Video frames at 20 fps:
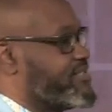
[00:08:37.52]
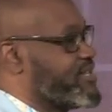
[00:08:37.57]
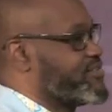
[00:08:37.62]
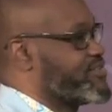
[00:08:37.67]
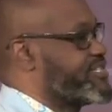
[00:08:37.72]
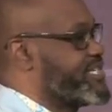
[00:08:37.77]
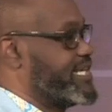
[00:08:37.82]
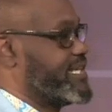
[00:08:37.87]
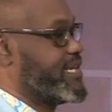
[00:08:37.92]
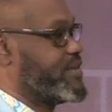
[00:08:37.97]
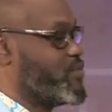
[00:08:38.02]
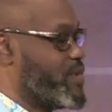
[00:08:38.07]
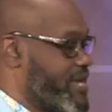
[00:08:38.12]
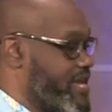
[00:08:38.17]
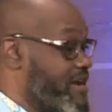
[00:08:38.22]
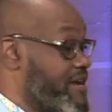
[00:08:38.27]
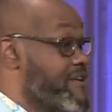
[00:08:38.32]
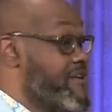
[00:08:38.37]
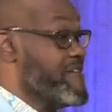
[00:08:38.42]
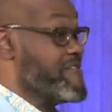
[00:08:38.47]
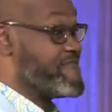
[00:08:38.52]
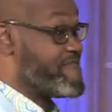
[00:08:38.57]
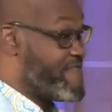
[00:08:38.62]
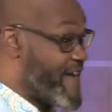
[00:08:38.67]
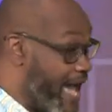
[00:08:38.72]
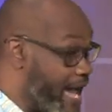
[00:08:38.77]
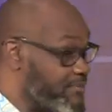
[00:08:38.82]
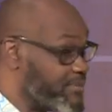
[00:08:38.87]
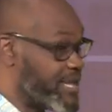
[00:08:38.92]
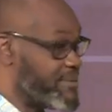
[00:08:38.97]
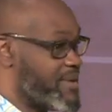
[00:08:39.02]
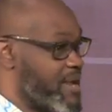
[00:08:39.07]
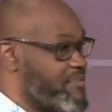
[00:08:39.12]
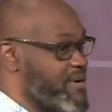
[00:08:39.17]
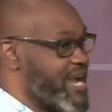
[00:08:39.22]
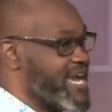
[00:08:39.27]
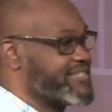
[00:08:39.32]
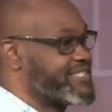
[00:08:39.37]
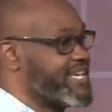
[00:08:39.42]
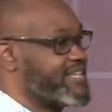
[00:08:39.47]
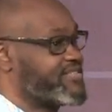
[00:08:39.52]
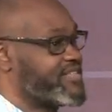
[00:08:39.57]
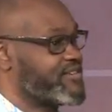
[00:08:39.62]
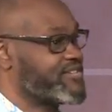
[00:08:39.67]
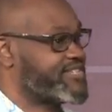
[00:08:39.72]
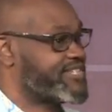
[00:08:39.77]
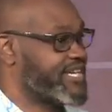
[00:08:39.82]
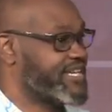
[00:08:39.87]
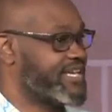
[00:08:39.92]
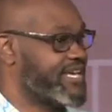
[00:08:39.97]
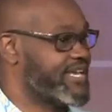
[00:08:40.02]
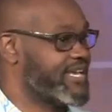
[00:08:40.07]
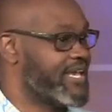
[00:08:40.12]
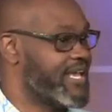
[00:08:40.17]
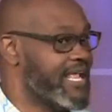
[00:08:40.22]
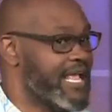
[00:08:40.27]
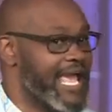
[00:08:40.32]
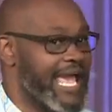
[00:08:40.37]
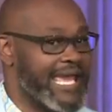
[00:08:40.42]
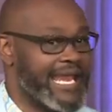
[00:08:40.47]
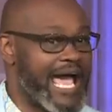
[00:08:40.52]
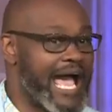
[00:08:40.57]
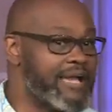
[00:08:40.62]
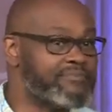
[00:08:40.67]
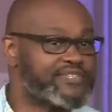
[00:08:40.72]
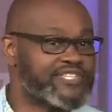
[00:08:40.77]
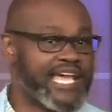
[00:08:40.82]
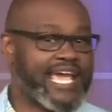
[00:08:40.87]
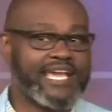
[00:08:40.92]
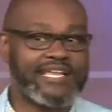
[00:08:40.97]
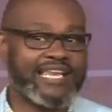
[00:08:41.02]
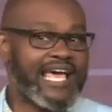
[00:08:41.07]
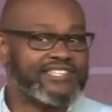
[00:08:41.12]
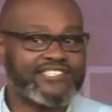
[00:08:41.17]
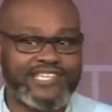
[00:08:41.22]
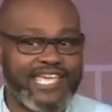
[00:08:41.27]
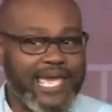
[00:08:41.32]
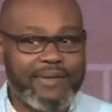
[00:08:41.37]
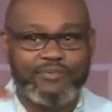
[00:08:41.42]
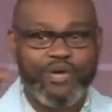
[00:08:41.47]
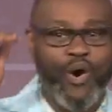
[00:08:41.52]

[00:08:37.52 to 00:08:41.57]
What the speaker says: their ceiling. When a family member has hit their ceiling. And I'm saying, let's keep